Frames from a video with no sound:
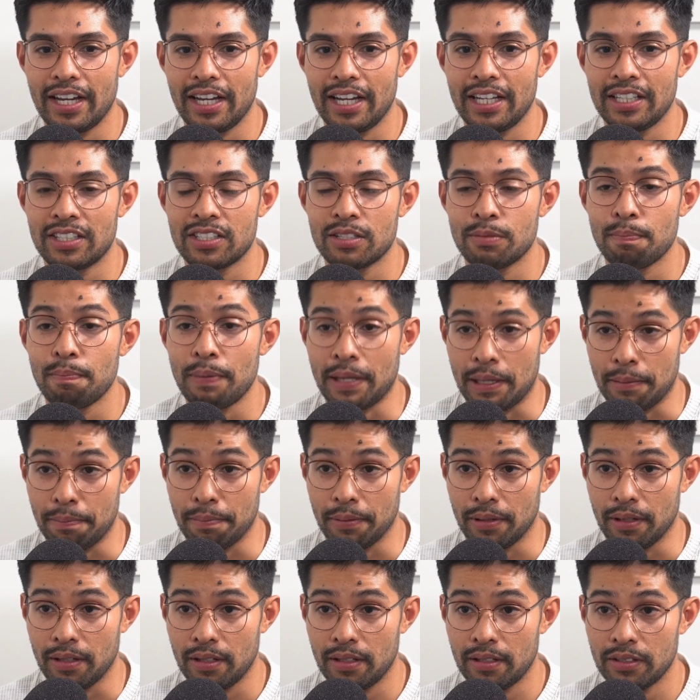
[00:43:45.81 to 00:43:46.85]
it's
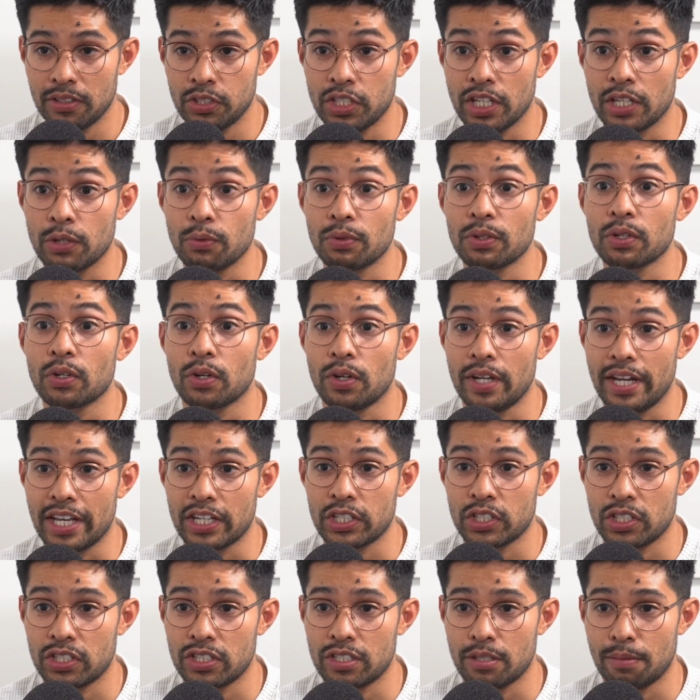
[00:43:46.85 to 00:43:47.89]
people, genuine
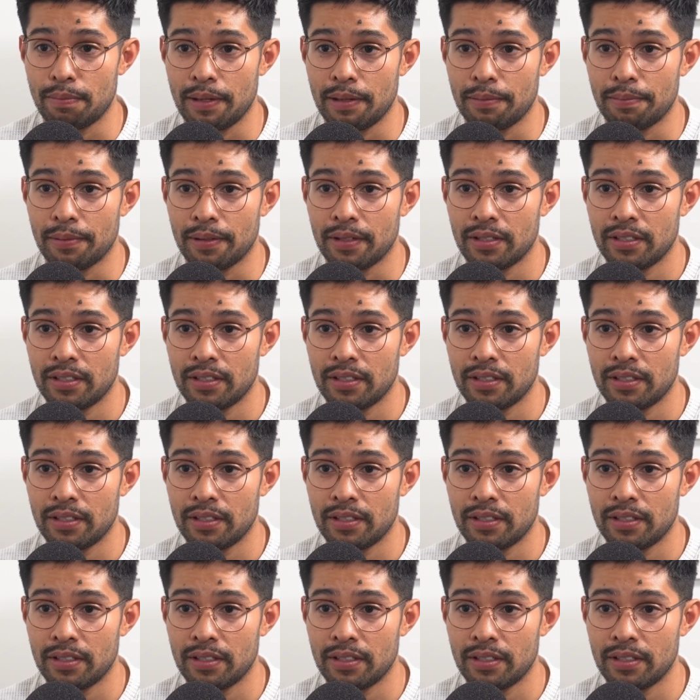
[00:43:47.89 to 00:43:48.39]
connections to people.